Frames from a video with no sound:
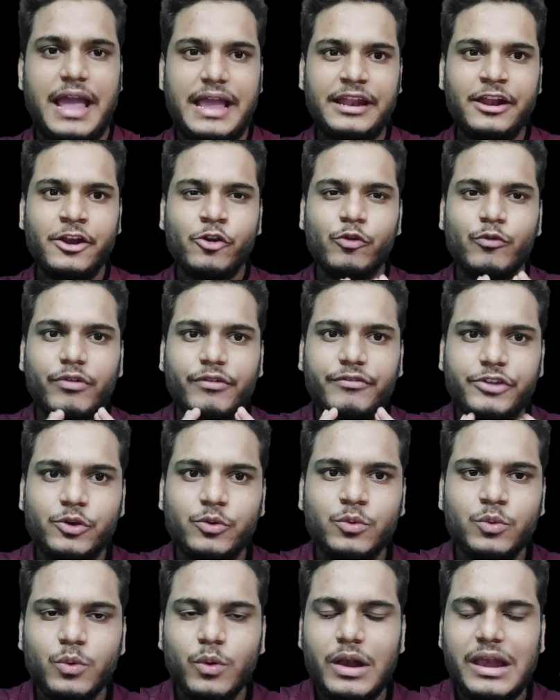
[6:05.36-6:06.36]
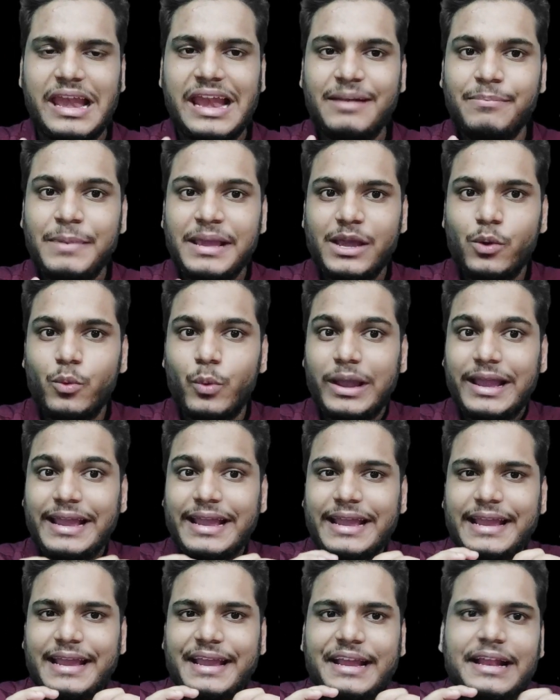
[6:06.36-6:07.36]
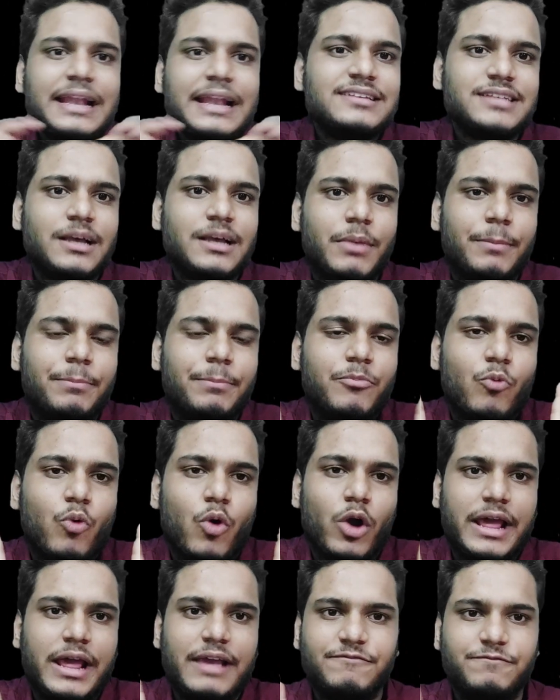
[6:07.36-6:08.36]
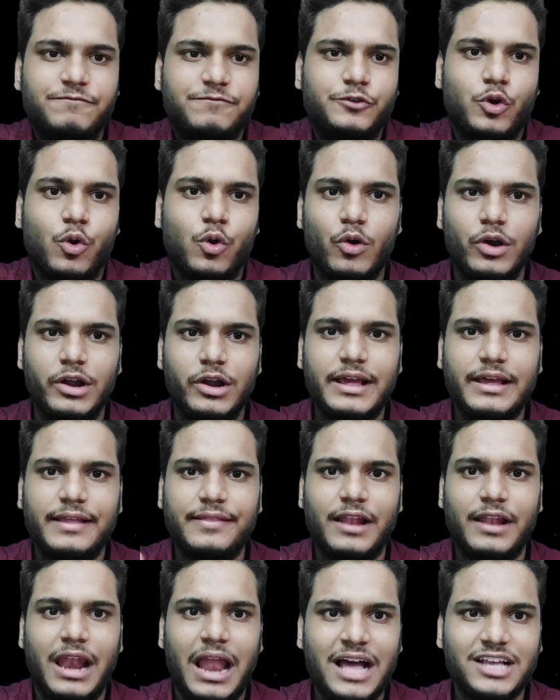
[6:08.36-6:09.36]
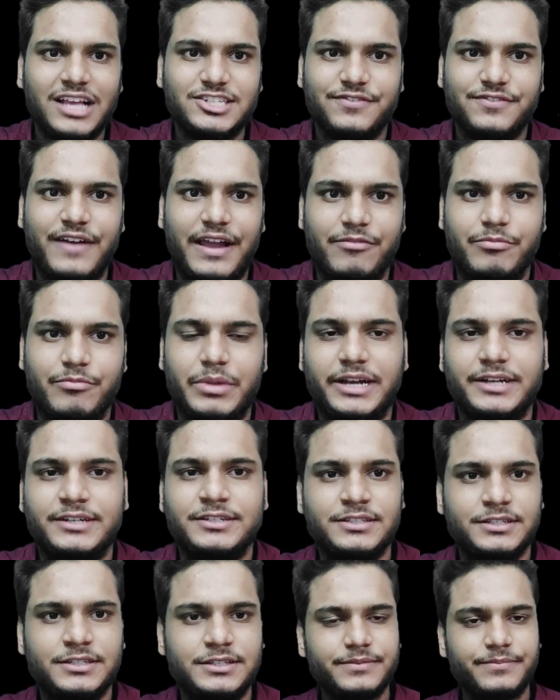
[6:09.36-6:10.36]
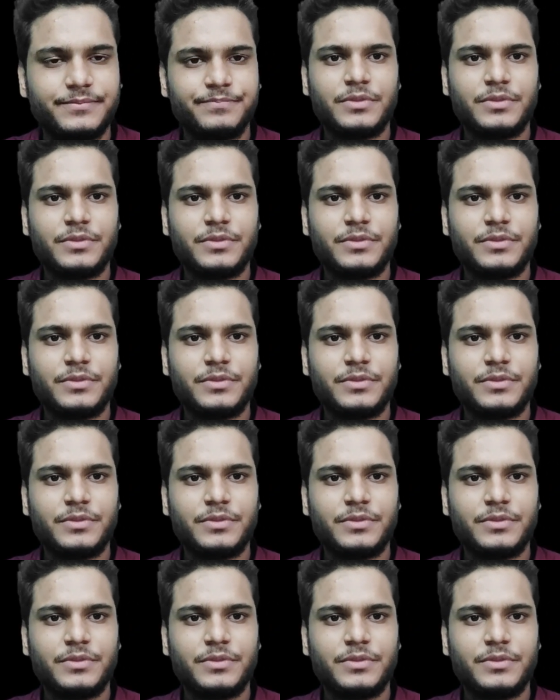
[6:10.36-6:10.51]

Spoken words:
In an overview, let me quickly sum up what I've told in the last 5 minutes.